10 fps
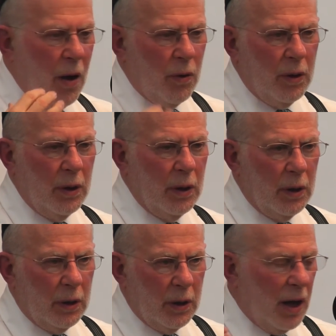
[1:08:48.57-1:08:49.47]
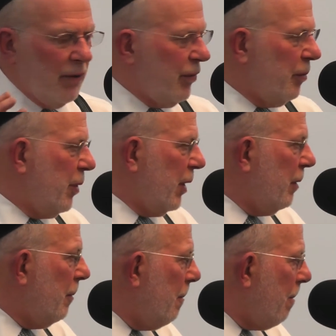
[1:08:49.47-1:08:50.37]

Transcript: out, God forbid,